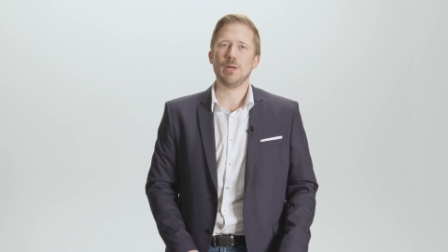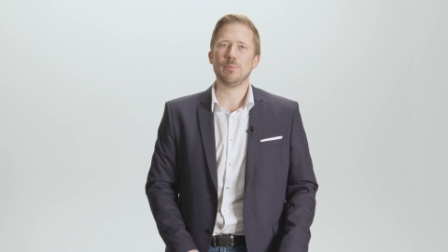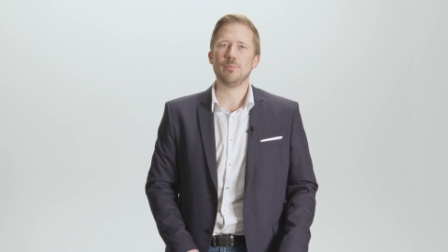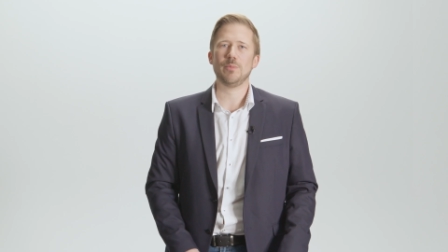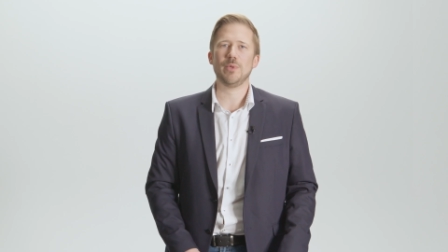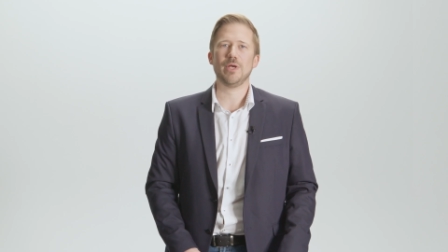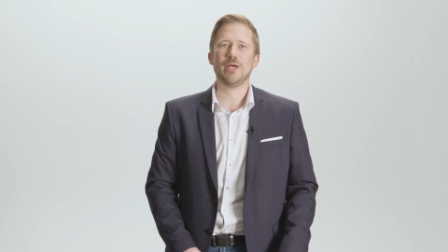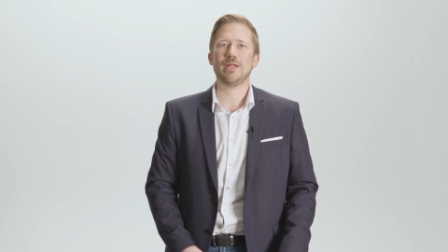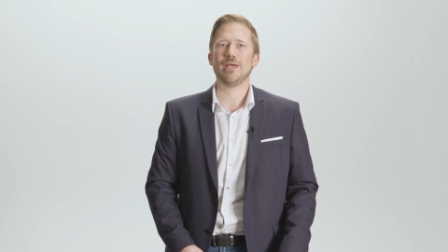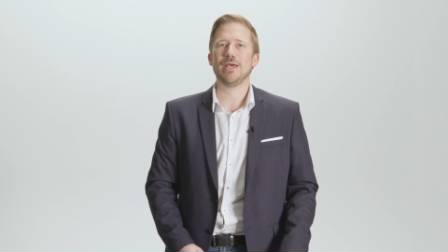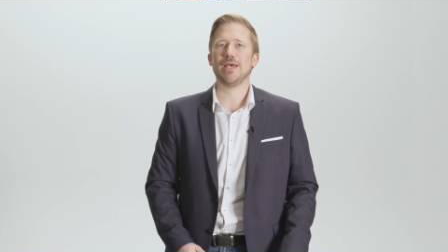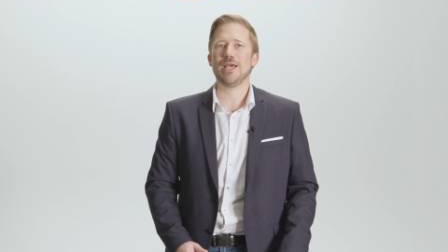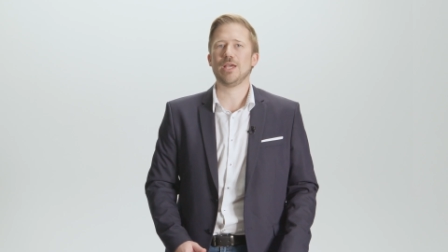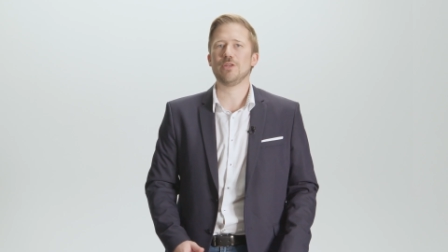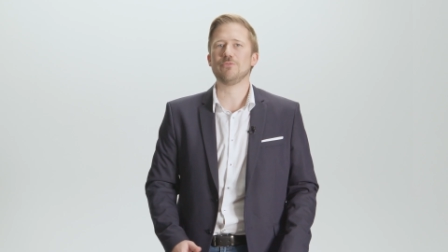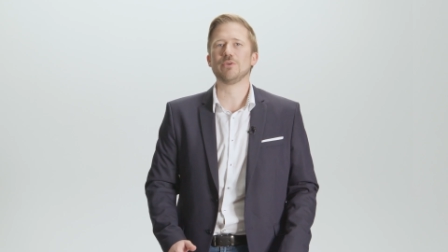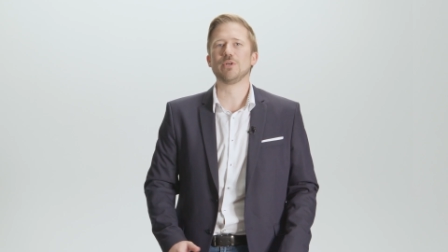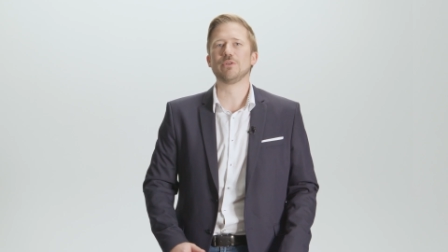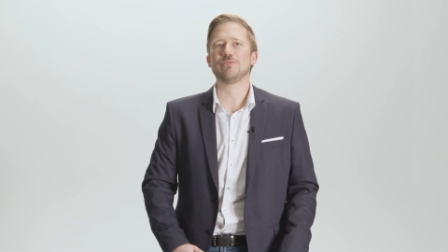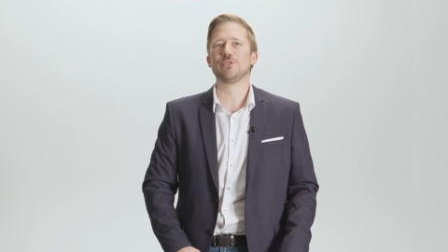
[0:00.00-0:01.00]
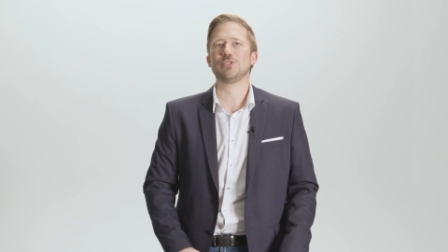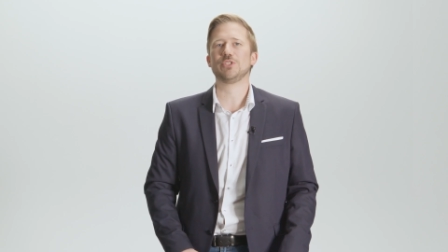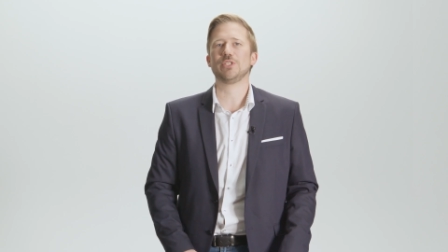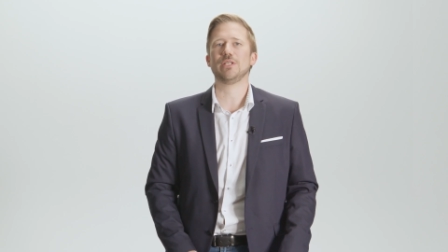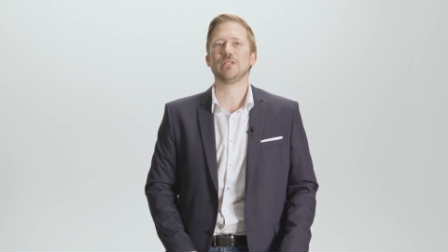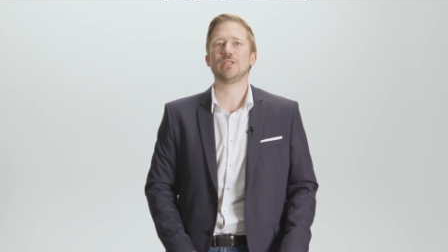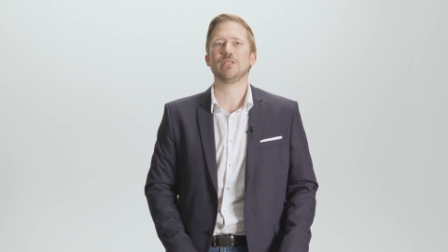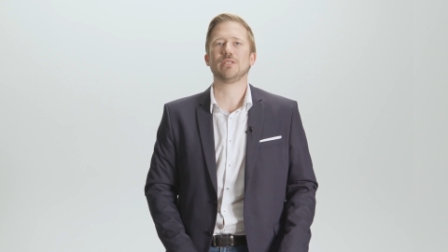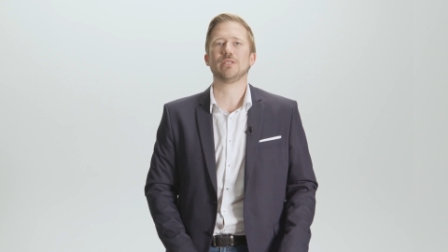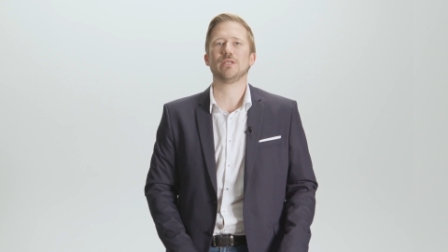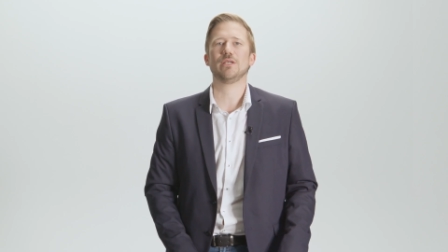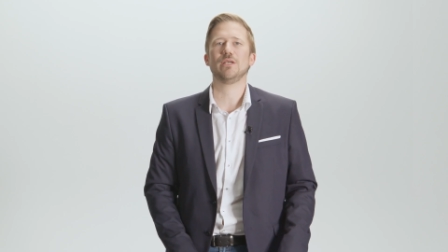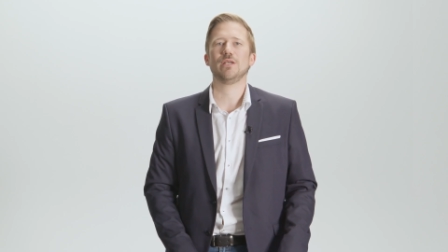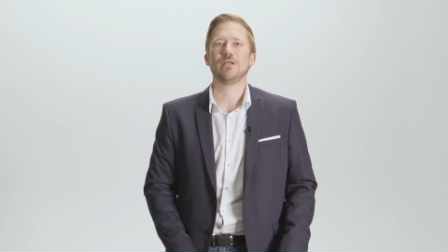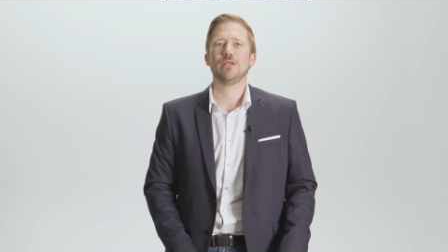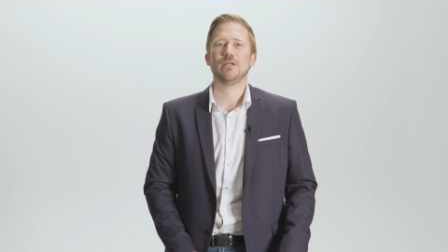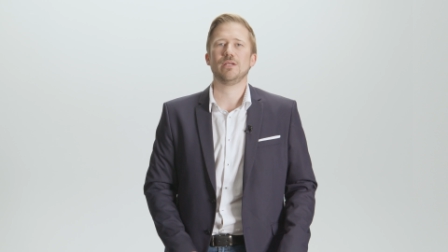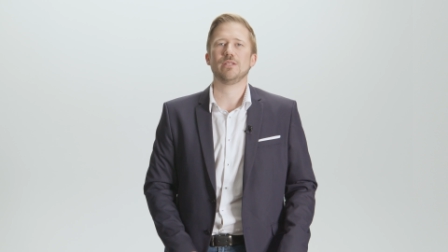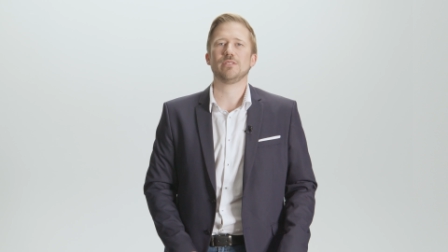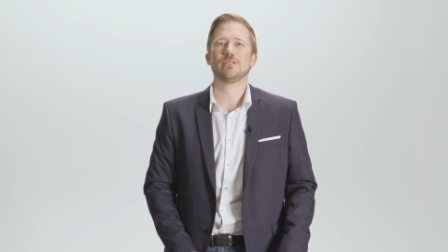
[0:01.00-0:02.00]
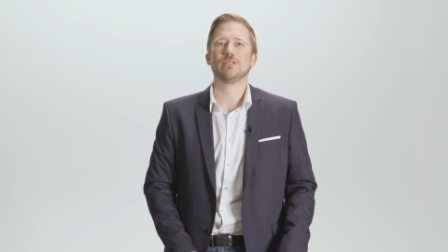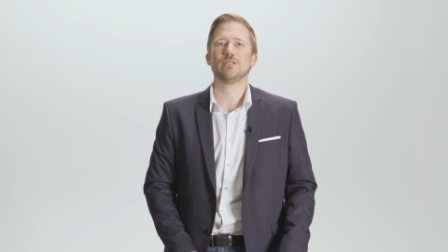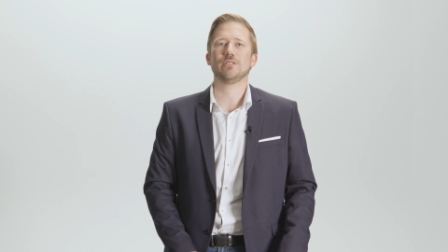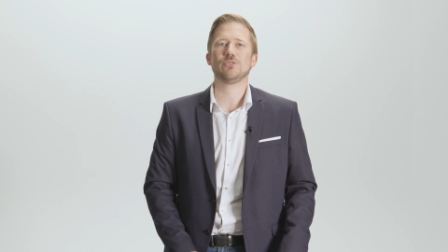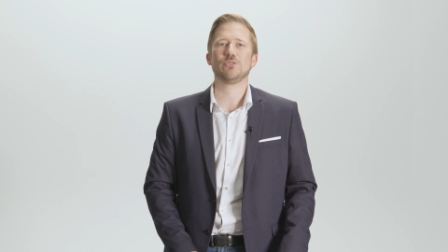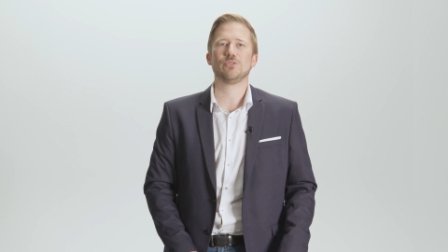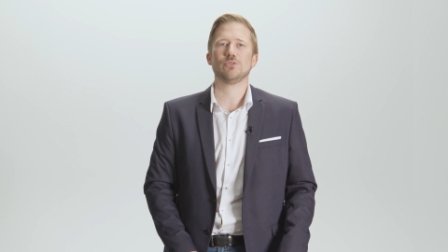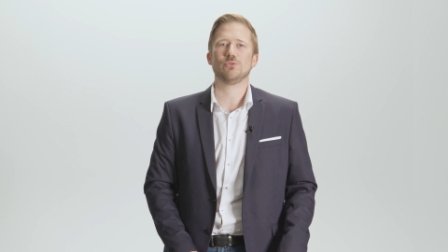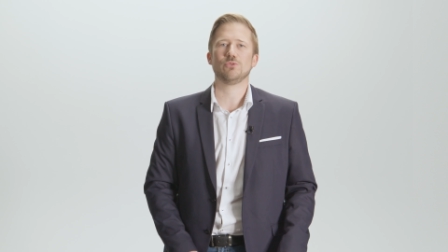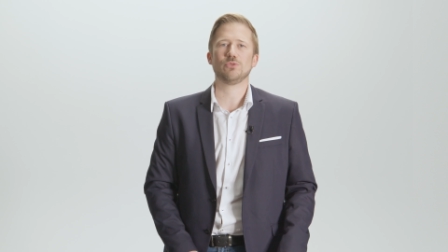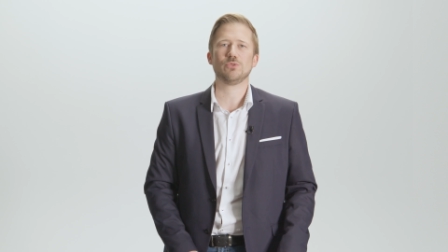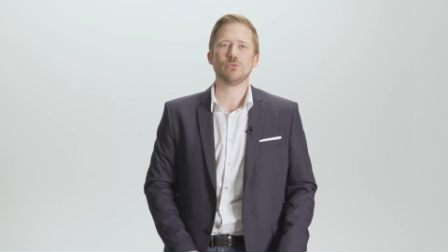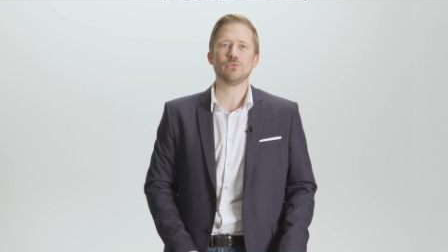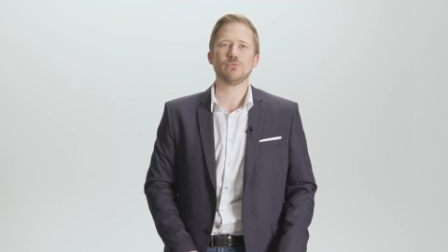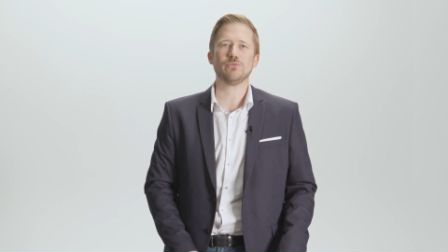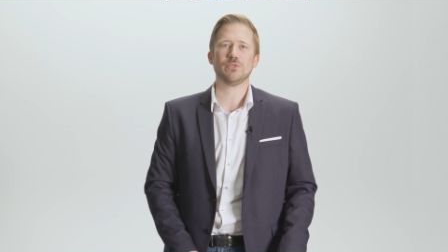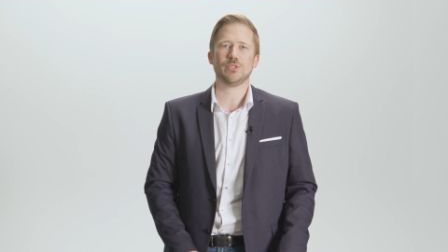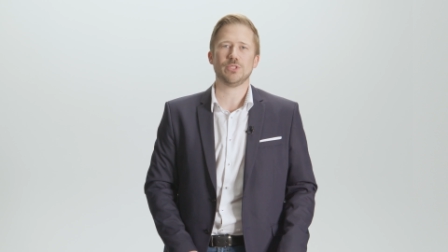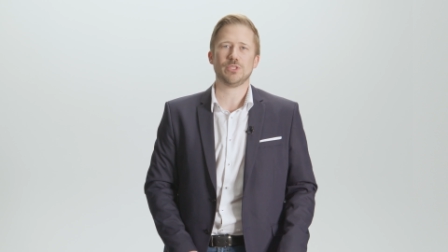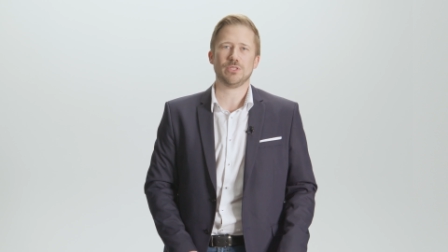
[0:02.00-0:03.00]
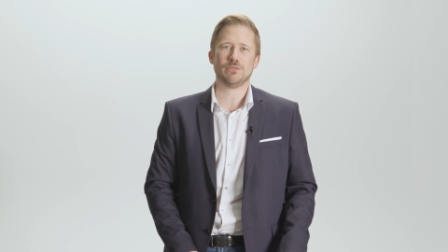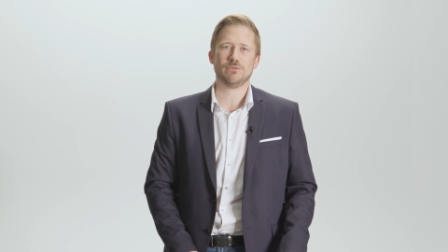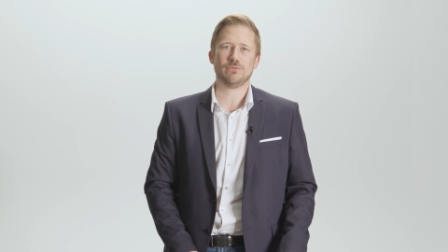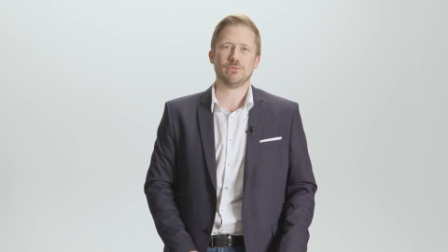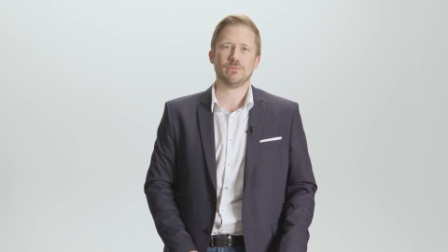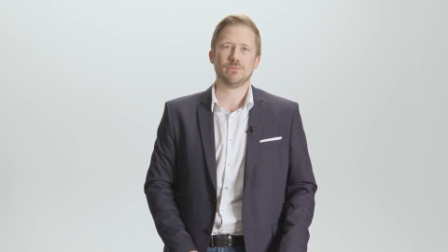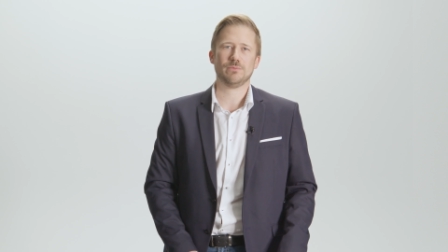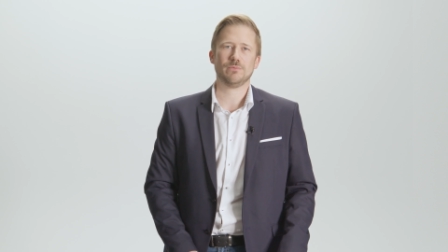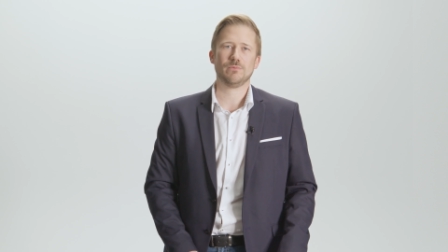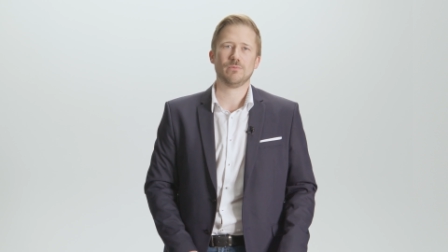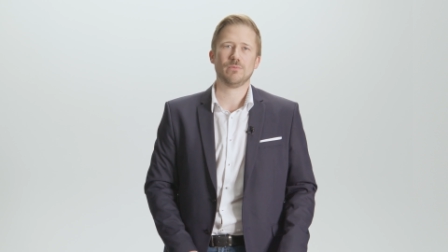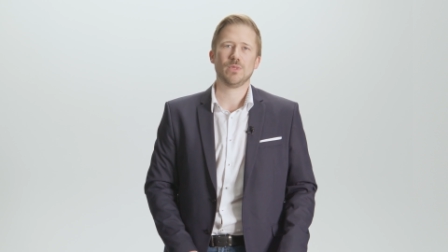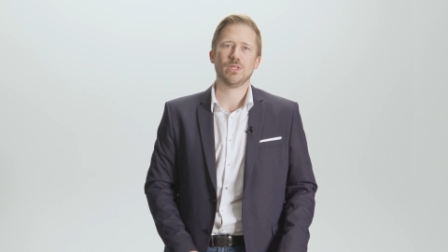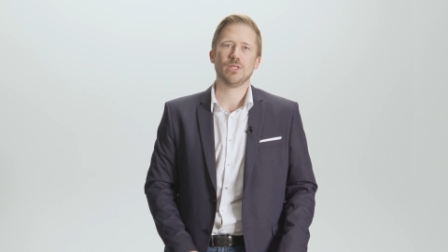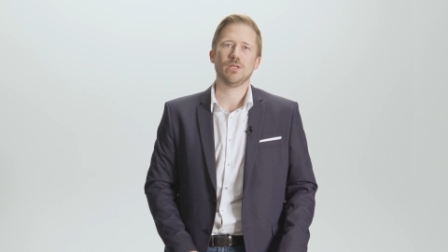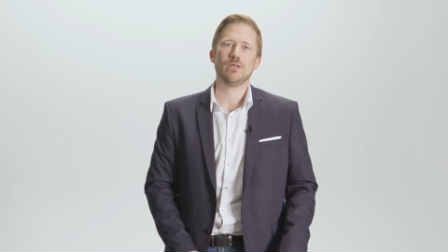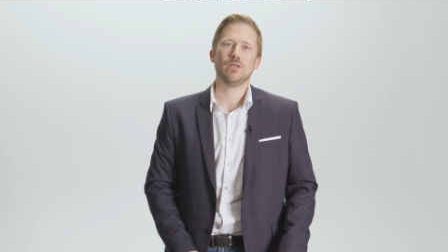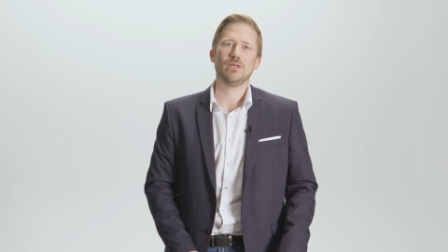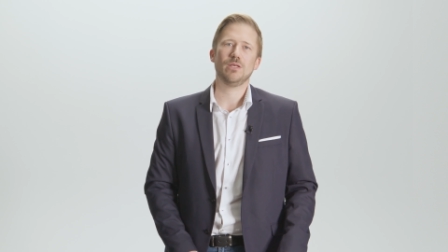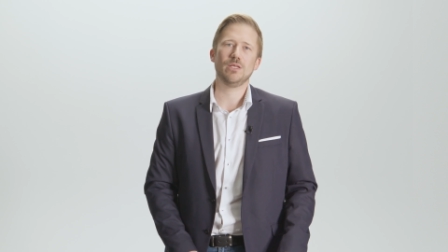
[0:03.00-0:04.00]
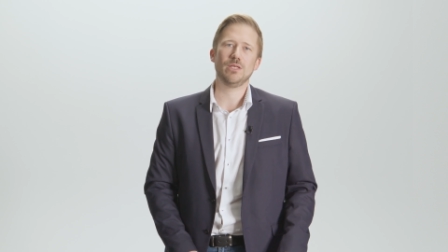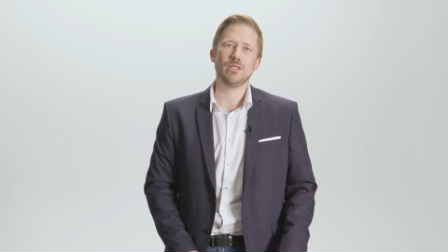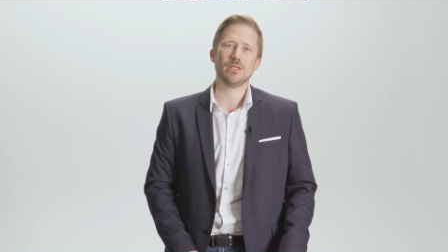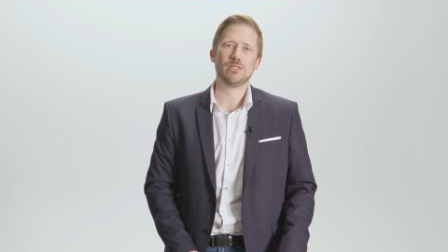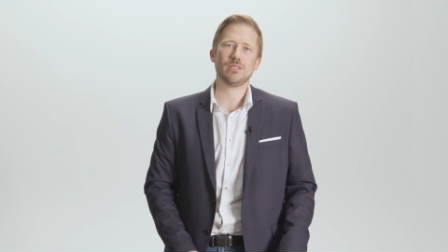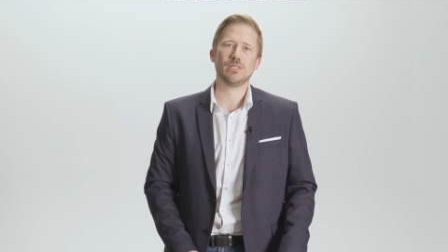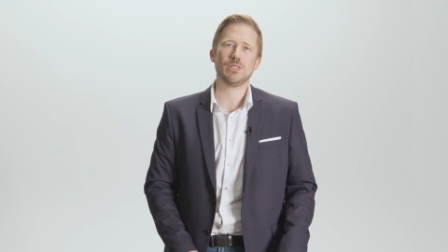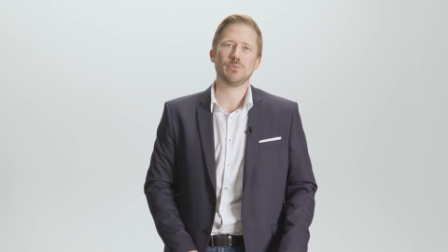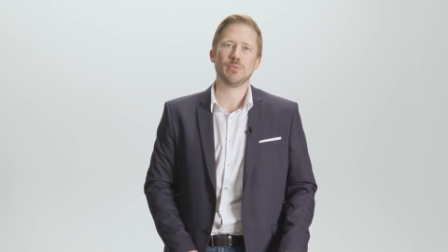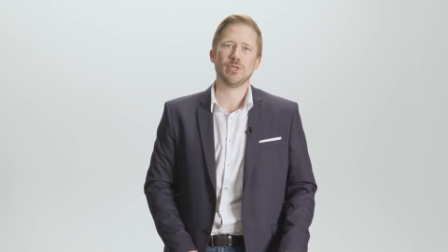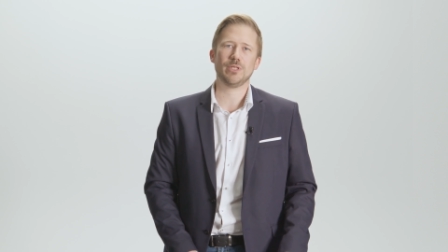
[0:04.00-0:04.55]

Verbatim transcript: We have created easy-to-understand escalation levels. Here